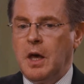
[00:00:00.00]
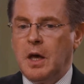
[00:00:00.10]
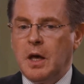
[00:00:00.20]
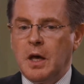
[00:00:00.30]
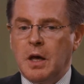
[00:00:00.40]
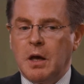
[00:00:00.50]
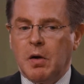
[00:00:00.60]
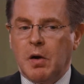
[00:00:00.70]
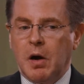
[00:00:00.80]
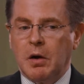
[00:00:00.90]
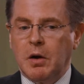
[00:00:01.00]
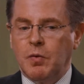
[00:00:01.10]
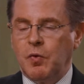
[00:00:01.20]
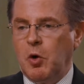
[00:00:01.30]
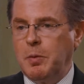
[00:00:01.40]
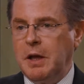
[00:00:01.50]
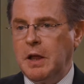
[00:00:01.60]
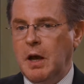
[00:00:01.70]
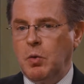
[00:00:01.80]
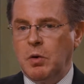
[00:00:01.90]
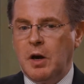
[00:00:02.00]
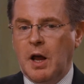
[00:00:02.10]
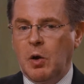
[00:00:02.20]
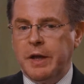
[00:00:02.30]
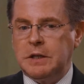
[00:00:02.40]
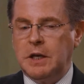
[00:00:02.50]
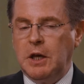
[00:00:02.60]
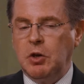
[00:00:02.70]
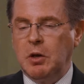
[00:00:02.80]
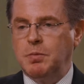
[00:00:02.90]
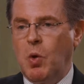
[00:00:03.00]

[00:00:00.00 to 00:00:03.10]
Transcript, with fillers: uh, are confirming that we're not only seeing good